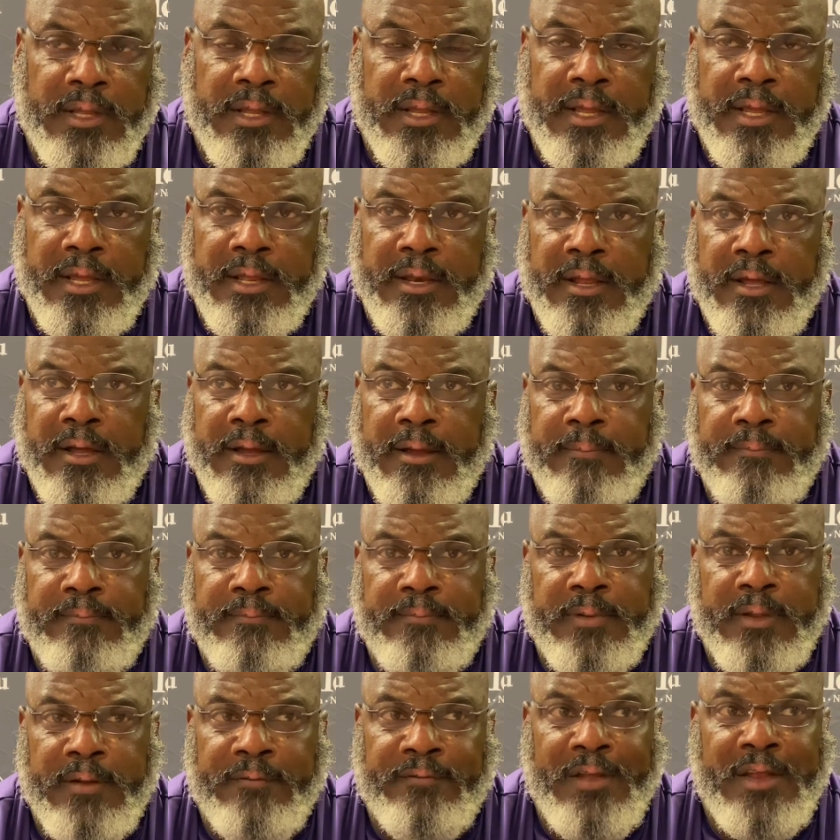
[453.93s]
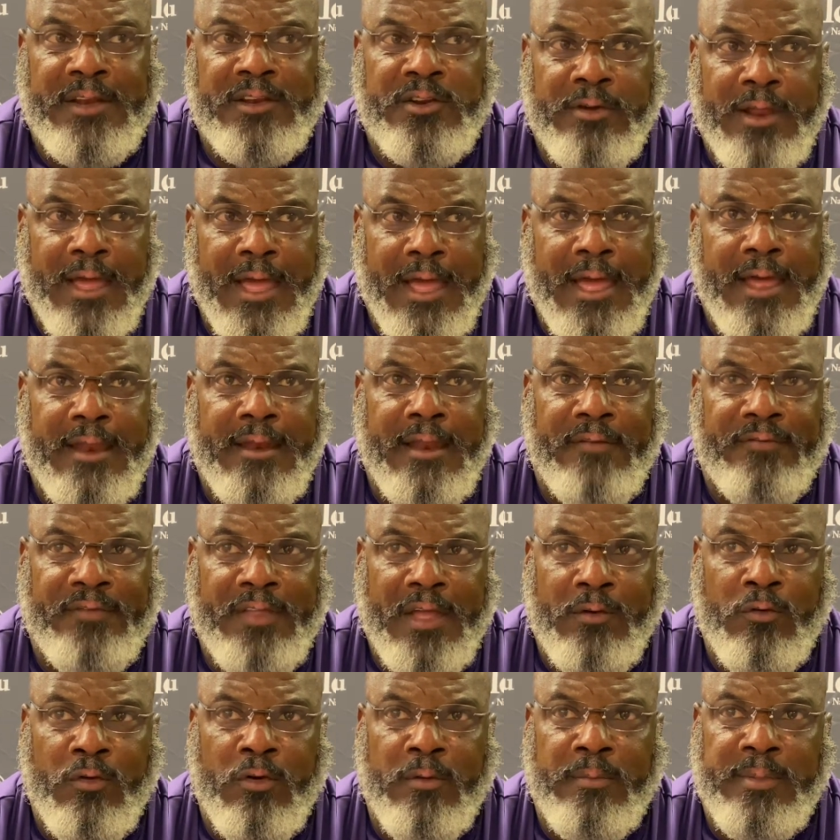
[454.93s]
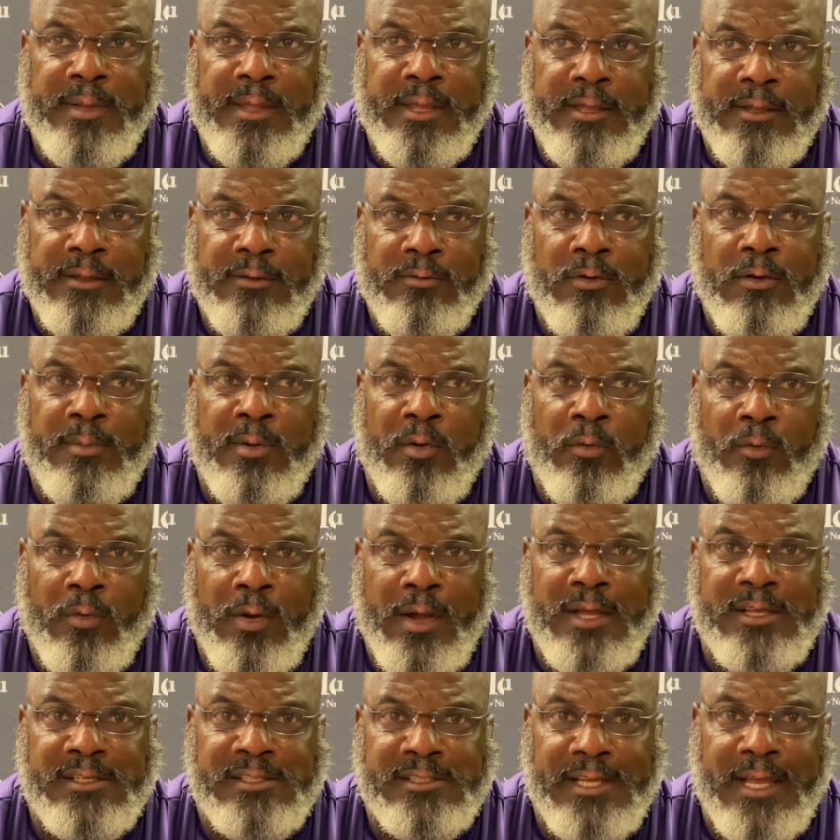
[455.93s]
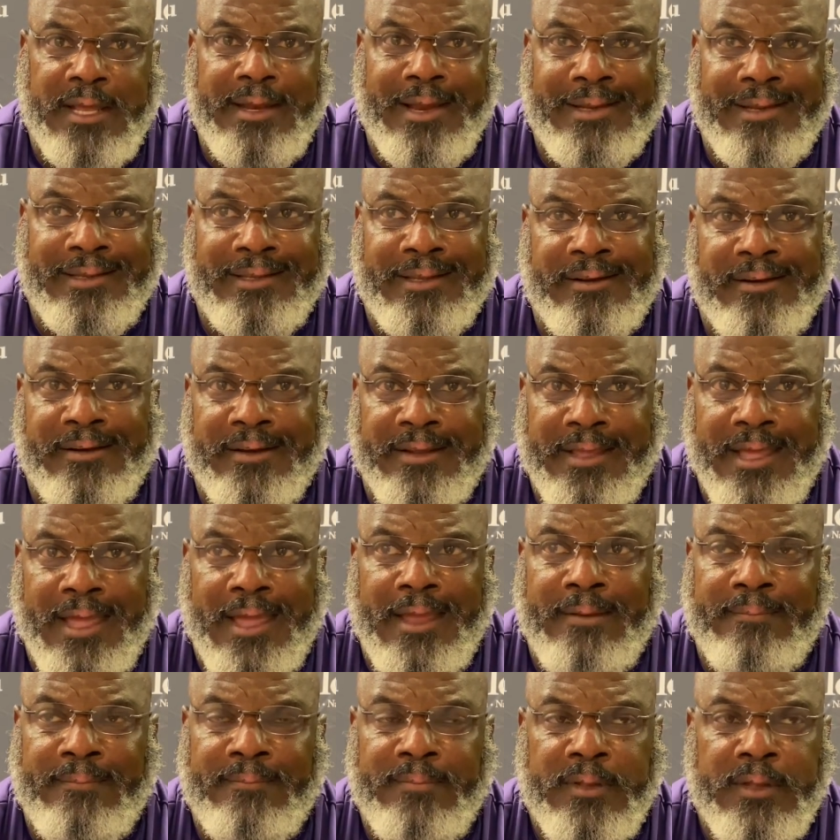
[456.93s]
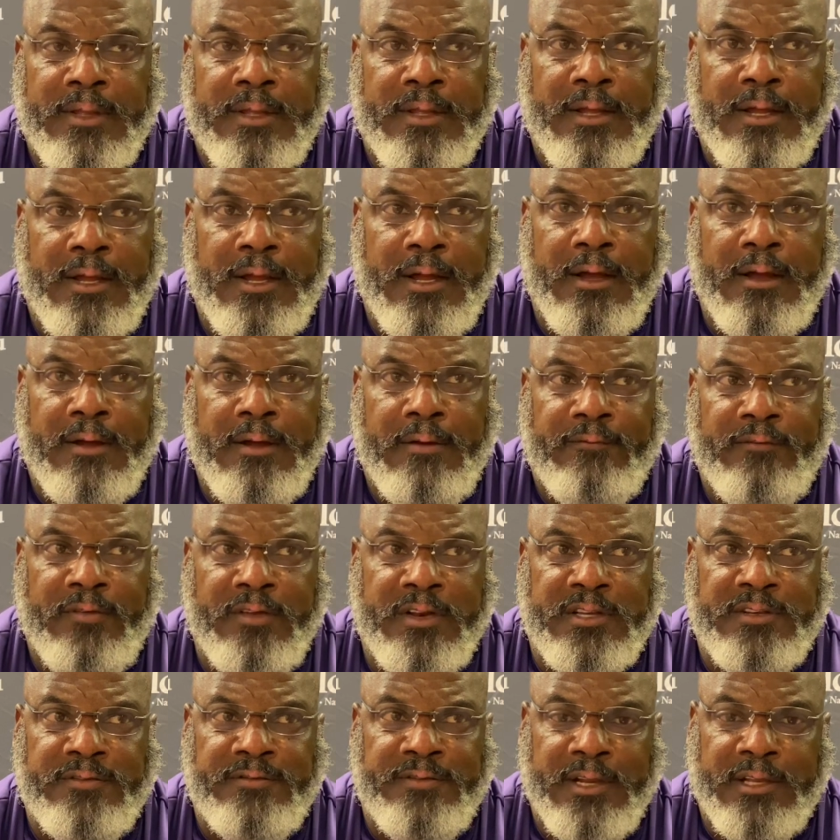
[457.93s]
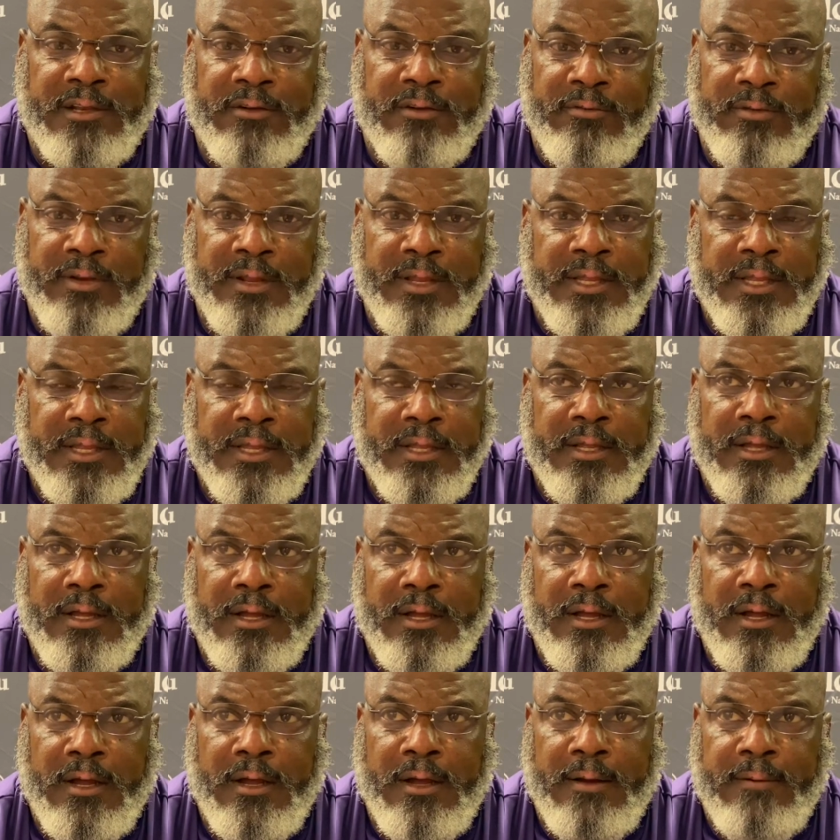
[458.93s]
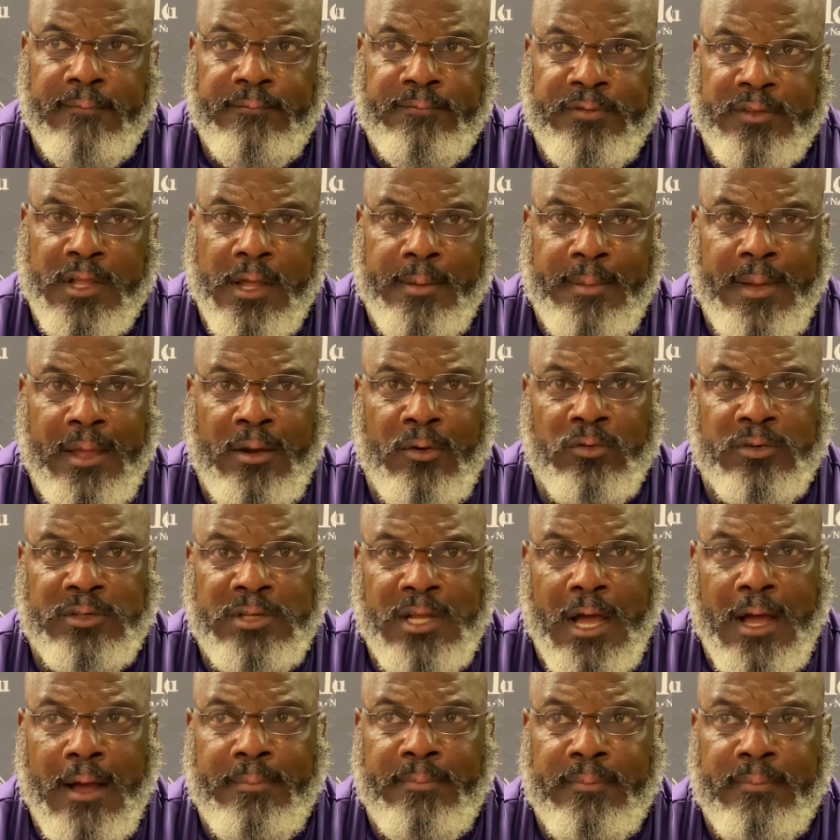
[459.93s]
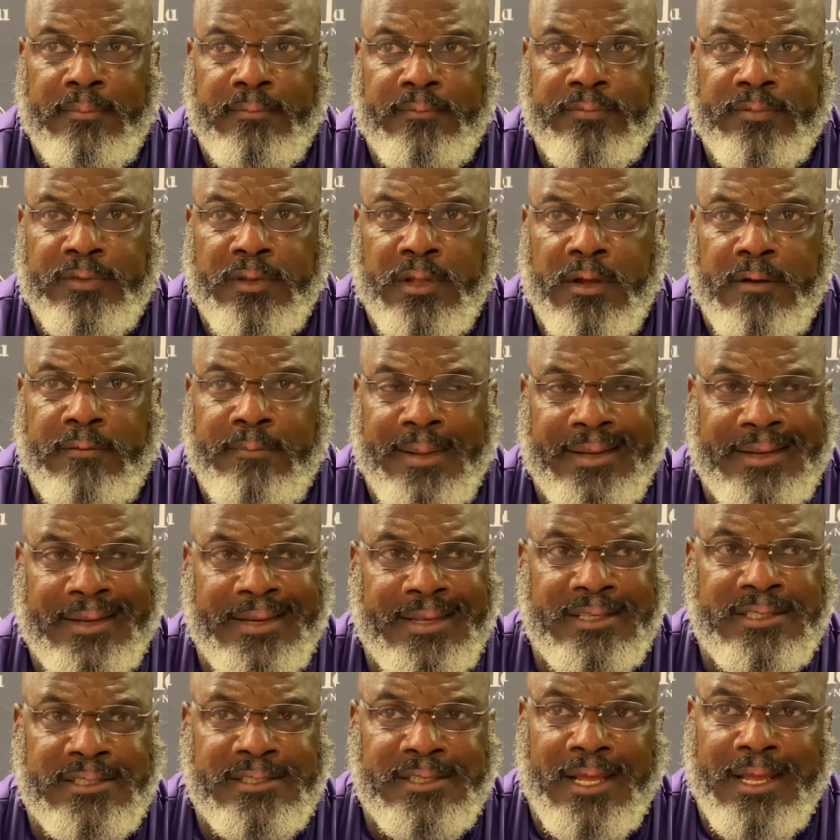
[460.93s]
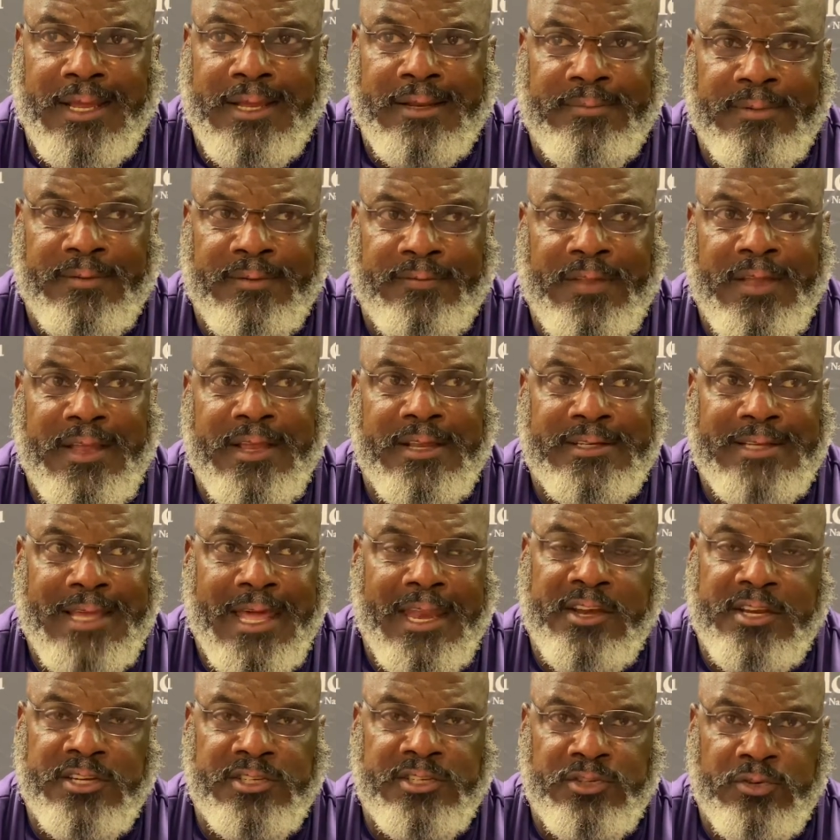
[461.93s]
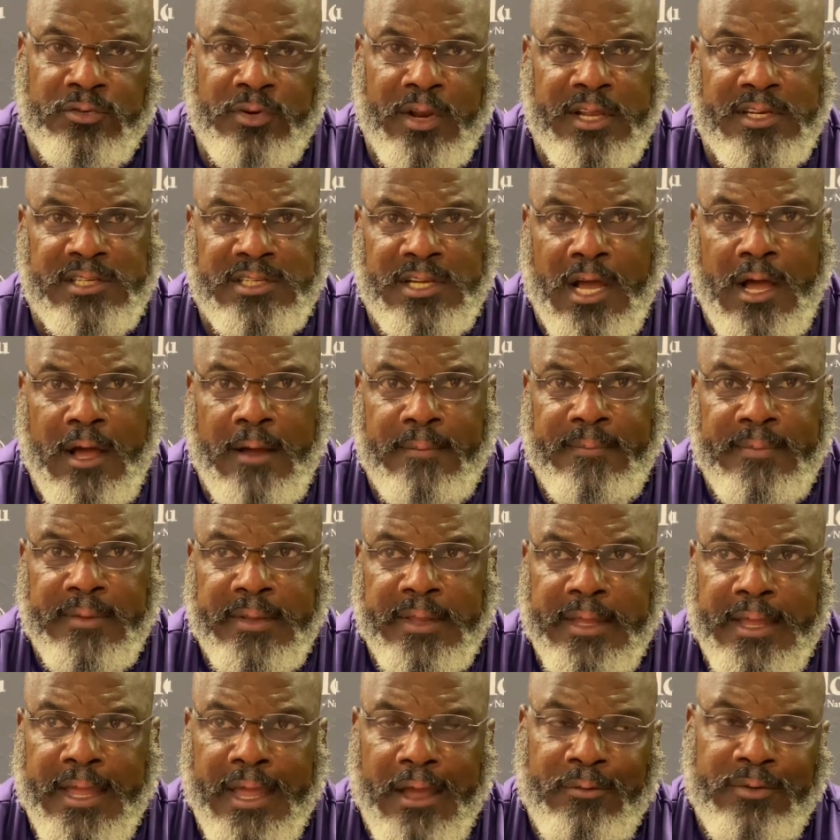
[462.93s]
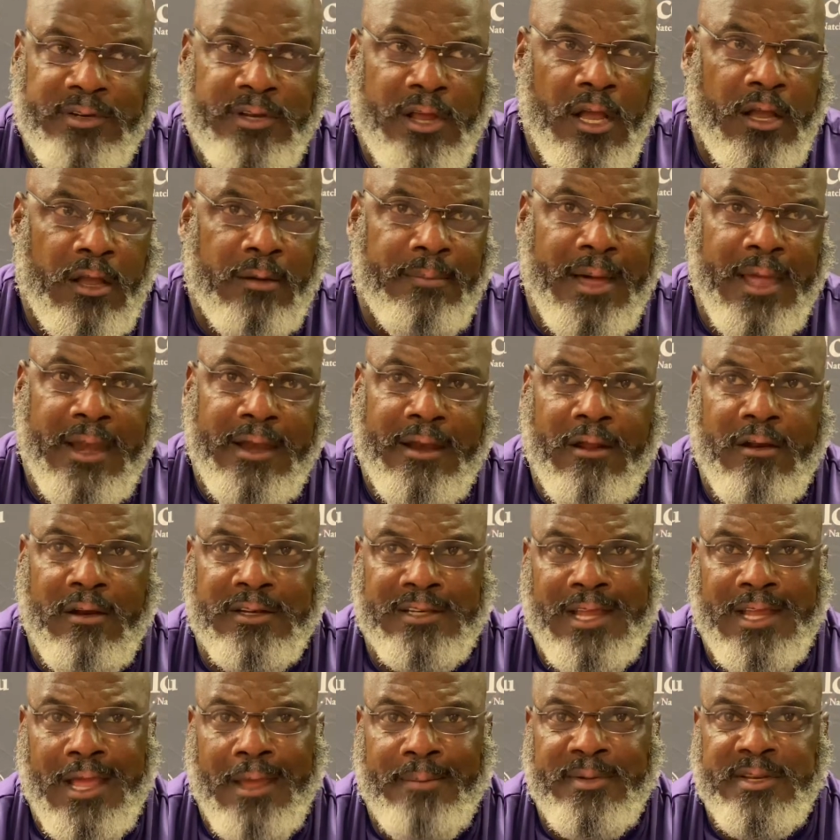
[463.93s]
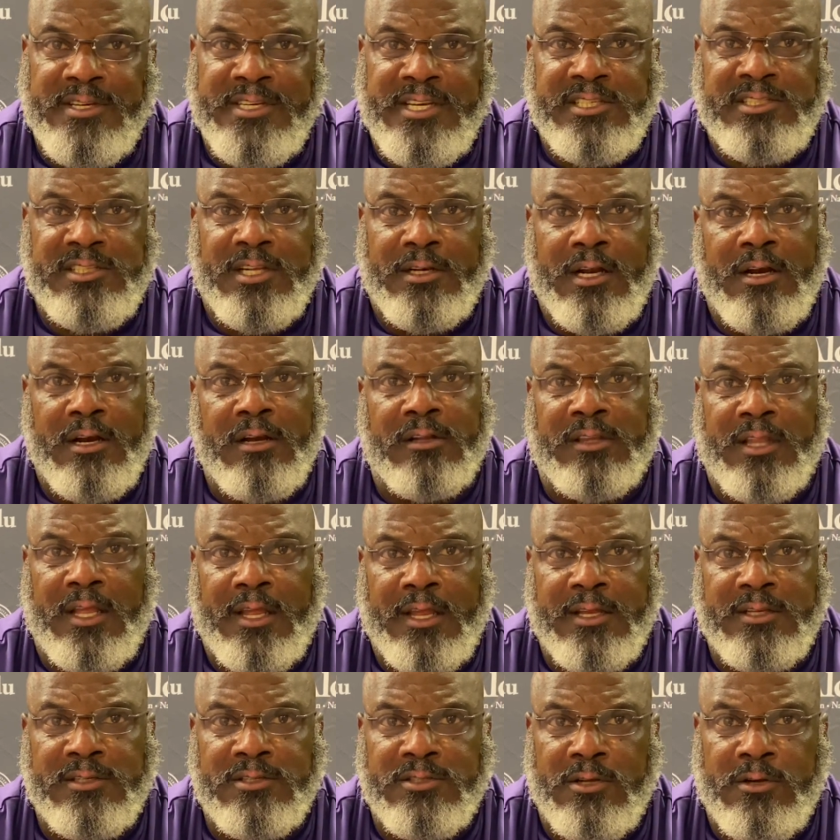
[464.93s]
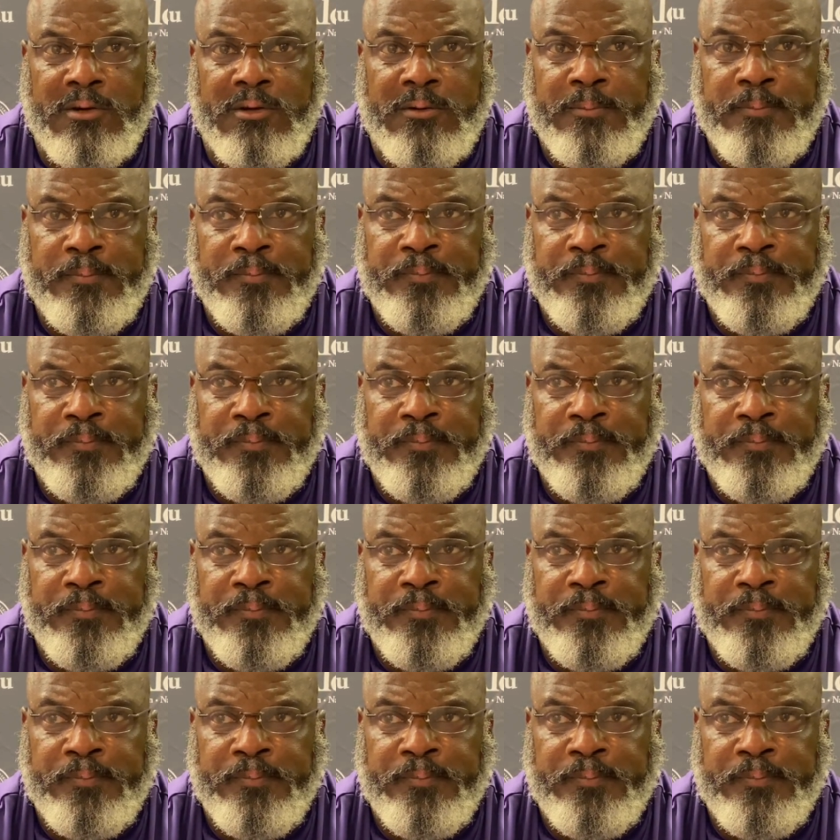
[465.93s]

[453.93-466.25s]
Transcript: And if they do that, I think we'll be well set at the end of the game for this victory to come out on top of McNeese State. But they just got to just do their job. And we talk about it all the time. It's just the little things, you know.